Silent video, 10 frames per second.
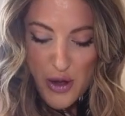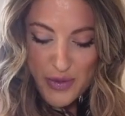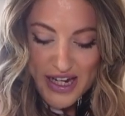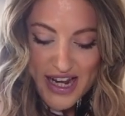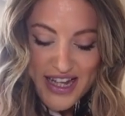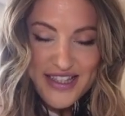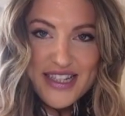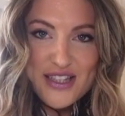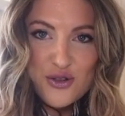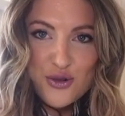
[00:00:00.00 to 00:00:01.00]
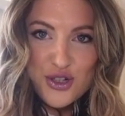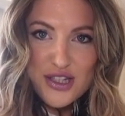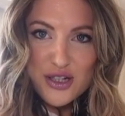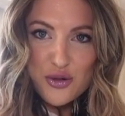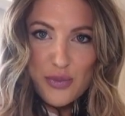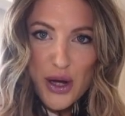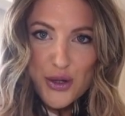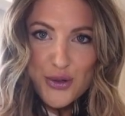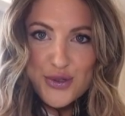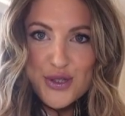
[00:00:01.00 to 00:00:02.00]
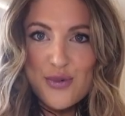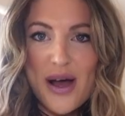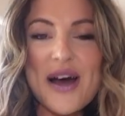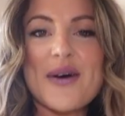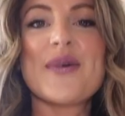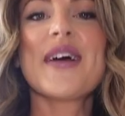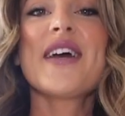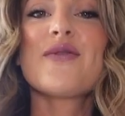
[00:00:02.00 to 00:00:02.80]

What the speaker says: But then it has these gorgeous little bows as well.